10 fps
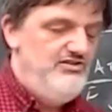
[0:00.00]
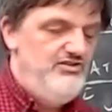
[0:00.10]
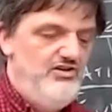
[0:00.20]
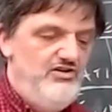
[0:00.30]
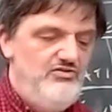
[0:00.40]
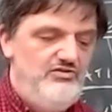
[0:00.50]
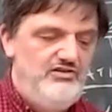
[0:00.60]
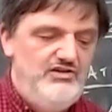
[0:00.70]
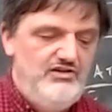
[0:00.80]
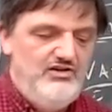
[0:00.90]
you
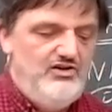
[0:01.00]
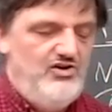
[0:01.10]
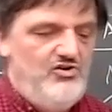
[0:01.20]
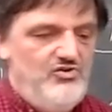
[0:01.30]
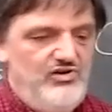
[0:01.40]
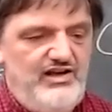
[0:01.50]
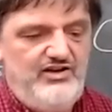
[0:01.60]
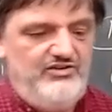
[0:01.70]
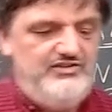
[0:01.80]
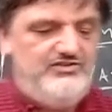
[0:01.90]
know, oh,
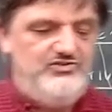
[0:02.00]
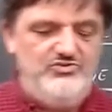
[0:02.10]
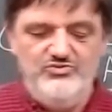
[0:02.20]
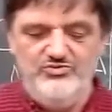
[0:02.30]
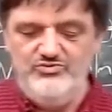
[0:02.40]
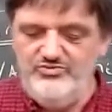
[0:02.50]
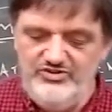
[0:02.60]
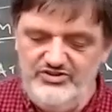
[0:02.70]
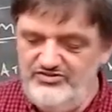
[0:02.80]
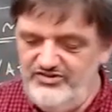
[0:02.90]
how do you
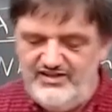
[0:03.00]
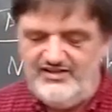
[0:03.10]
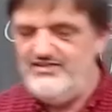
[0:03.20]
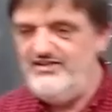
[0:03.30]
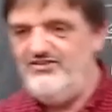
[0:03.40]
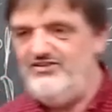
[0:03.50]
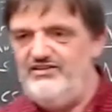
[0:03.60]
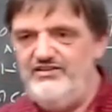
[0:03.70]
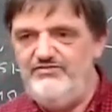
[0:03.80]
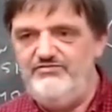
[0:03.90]
do things here
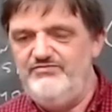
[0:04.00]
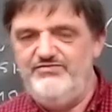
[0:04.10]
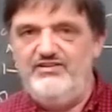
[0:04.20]
in the